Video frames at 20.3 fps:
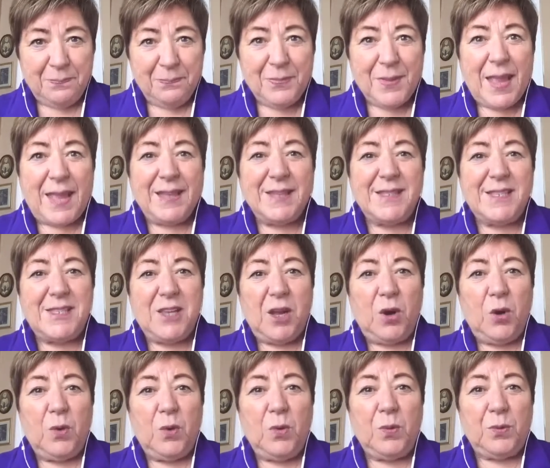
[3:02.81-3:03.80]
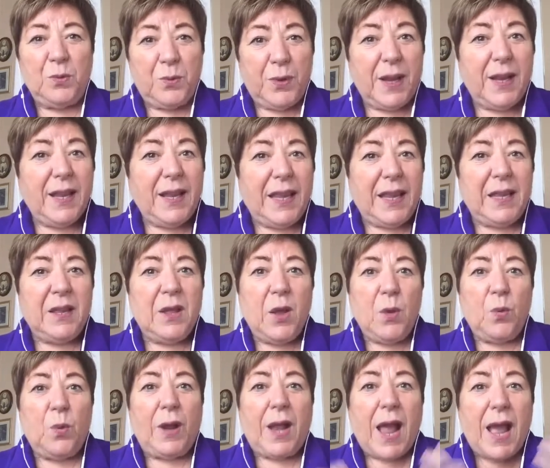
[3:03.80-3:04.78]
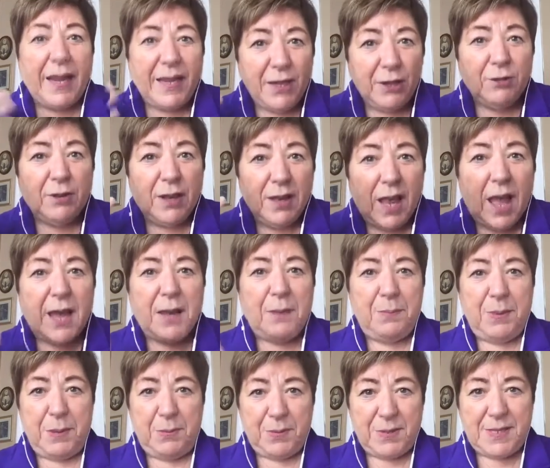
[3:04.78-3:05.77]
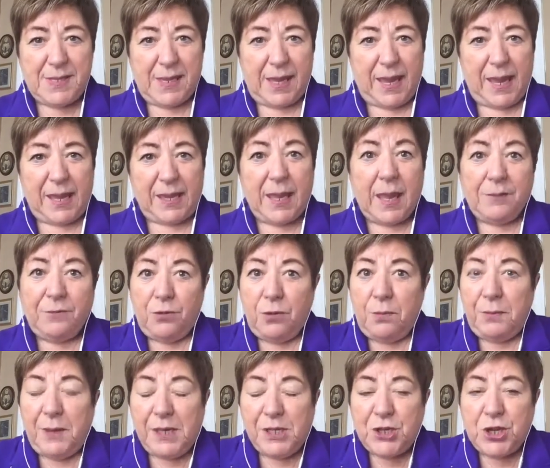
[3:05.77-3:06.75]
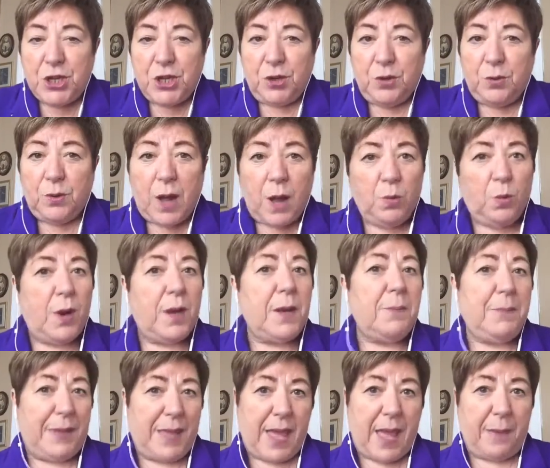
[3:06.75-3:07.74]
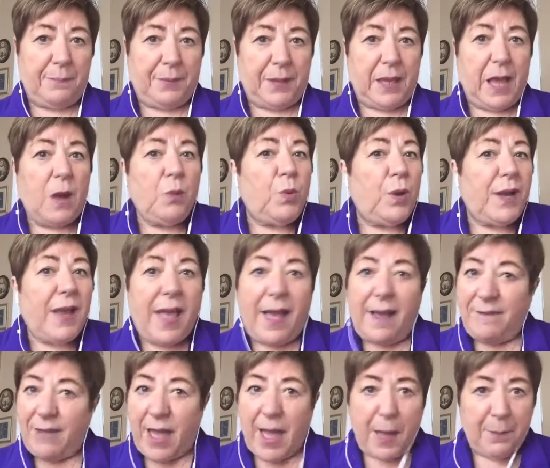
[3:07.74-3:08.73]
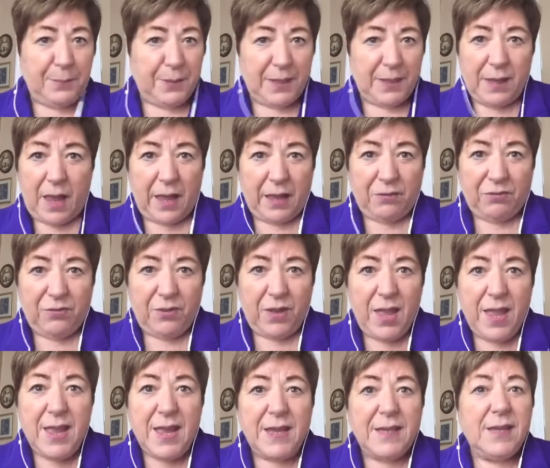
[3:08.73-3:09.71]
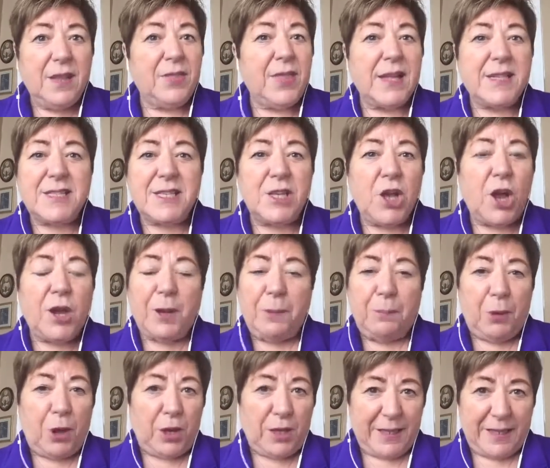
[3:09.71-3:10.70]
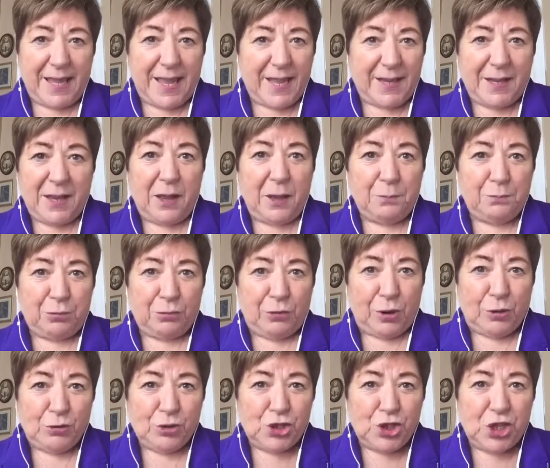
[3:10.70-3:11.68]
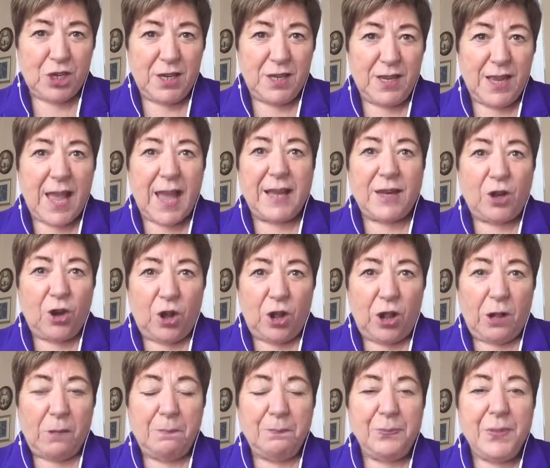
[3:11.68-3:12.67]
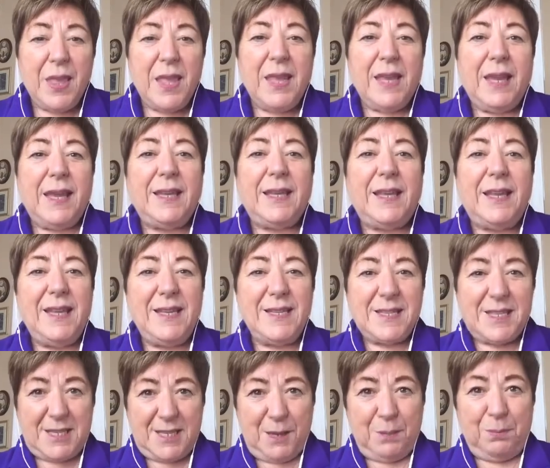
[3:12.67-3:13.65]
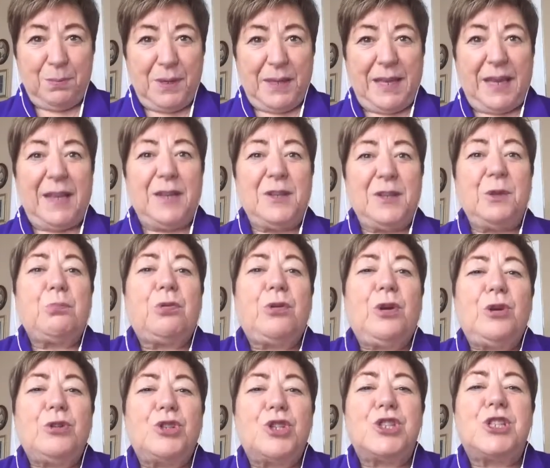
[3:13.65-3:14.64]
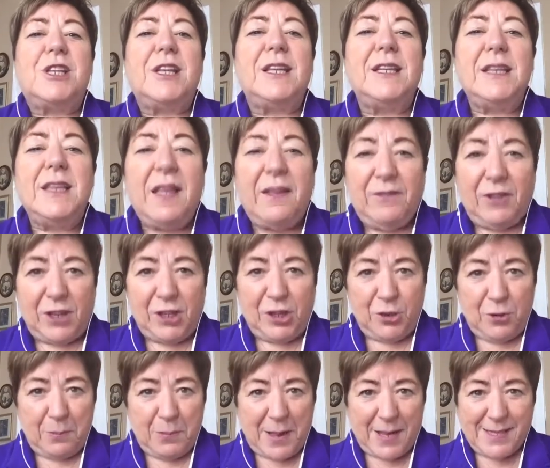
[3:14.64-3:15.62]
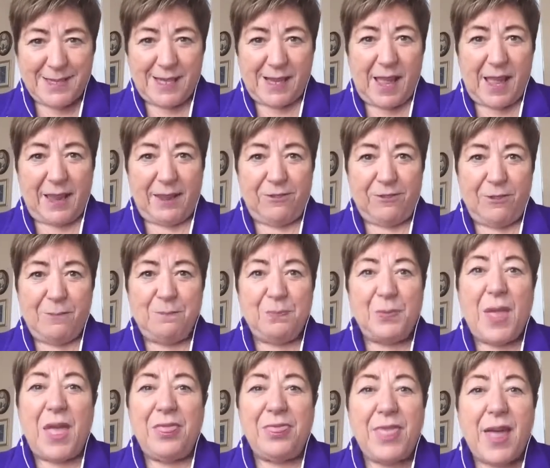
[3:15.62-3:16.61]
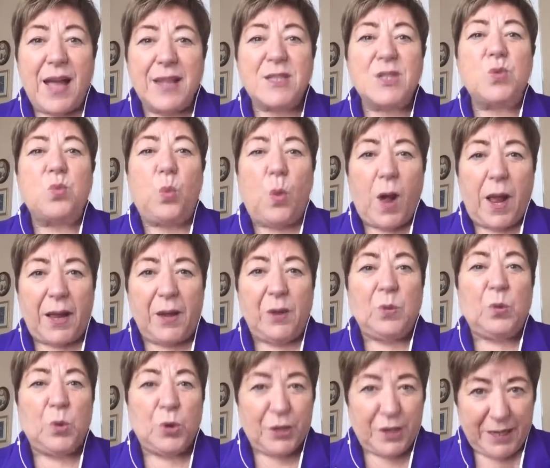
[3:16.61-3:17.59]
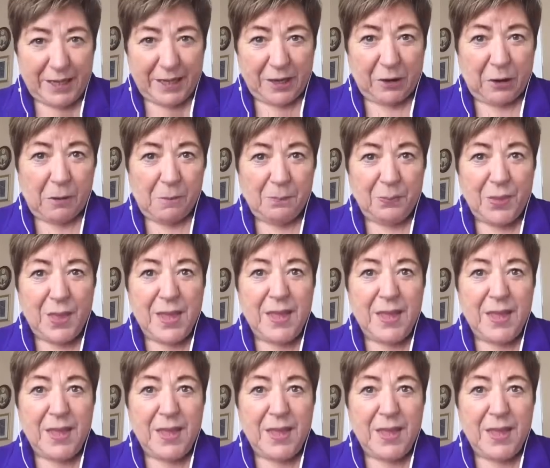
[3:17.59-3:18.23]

And so really what I hear a lot of people saying, and for me too, I want to be happy. I want to have a happy life. Now that's not a Pollyanna approach at all. It is simply an approach to living your best life. And that's why we're here.